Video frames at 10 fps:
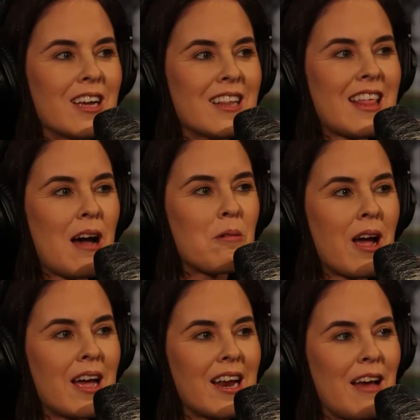it that
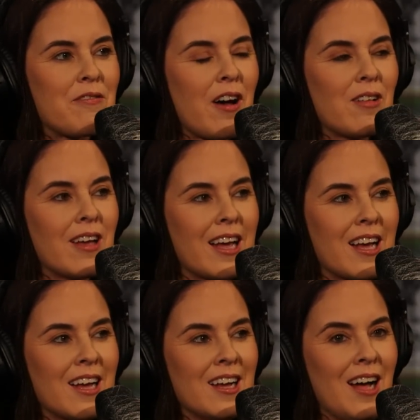way and I felt
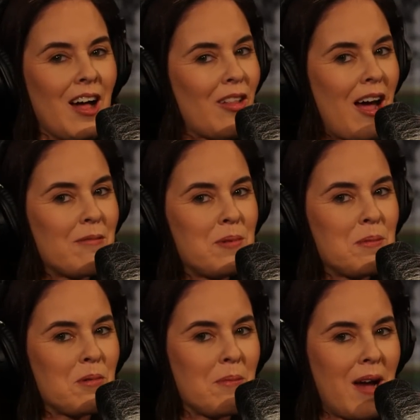like a lot of
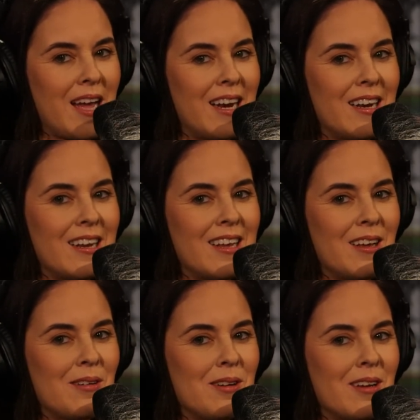people might
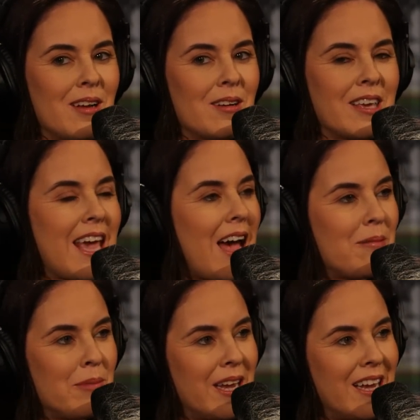get
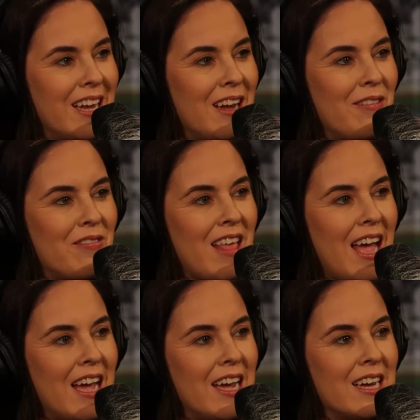me if
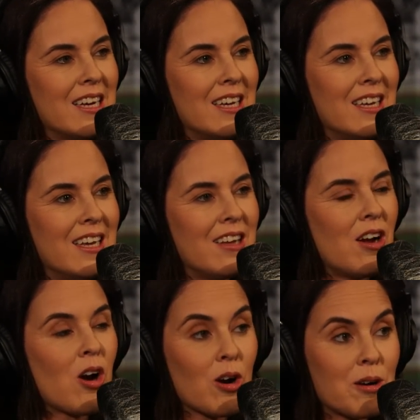they
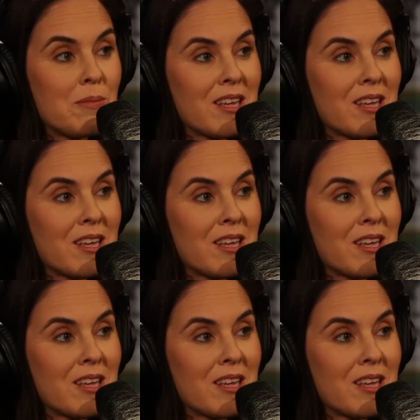heard me